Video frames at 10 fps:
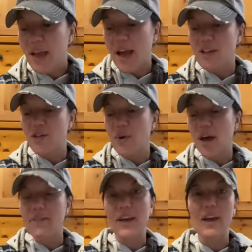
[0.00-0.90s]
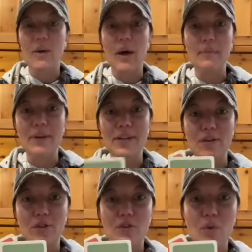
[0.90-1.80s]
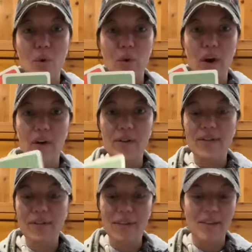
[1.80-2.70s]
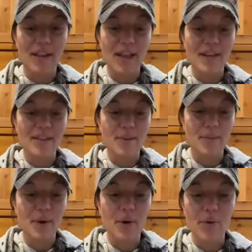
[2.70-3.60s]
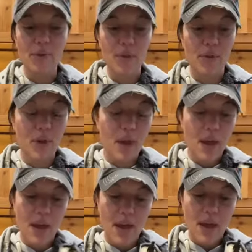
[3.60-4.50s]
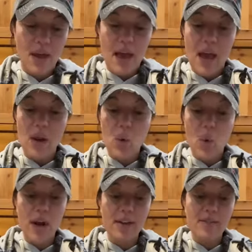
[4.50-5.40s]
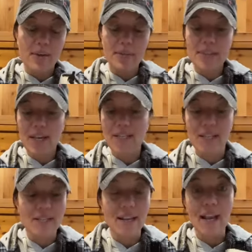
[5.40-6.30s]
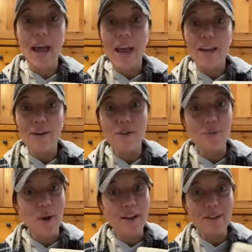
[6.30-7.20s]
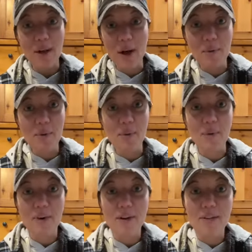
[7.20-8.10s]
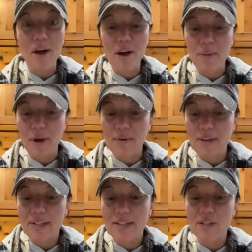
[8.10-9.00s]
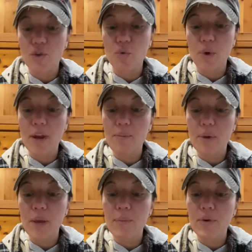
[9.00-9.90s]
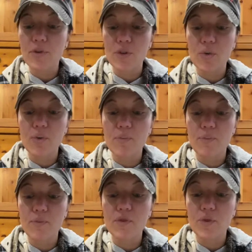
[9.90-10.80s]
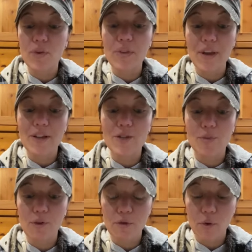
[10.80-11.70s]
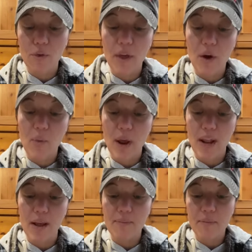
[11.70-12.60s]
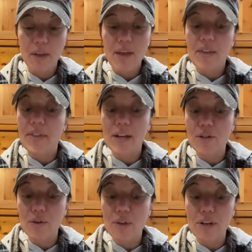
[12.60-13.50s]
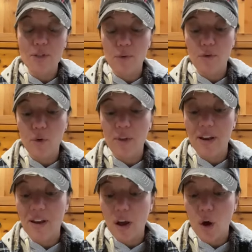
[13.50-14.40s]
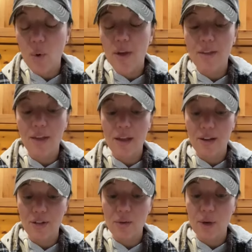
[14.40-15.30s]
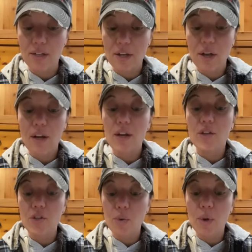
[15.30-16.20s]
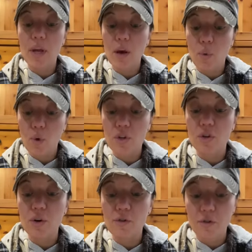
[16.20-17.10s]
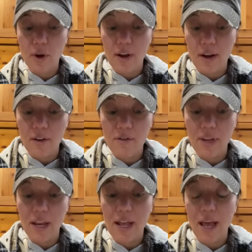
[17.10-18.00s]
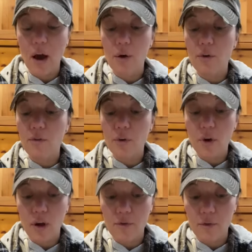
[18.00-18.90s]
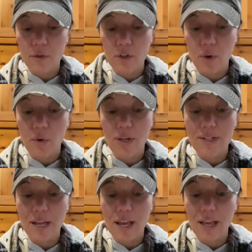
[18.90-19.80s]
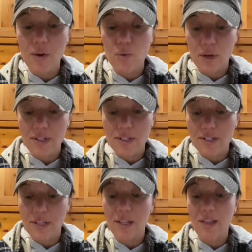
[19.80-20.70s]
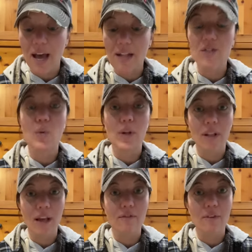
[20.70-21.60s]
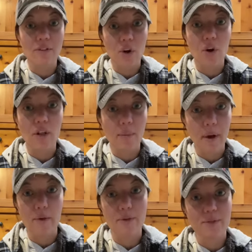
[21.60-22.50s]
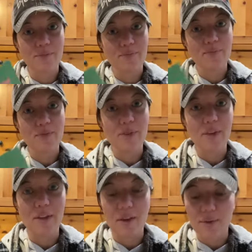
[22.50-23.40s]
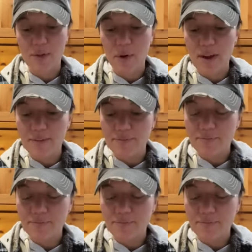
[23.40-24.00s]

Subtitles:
I do have I picked out two quote cards because I liked them both. And one of them says this, and it kind of goes right along with what we're going to talk about. It says, great people do things before they are ready. They do things before they know they can do it. Doing what you're afraid of, getting out of your comfort zone, taking risks, that's what life is all about. So I thought that was great.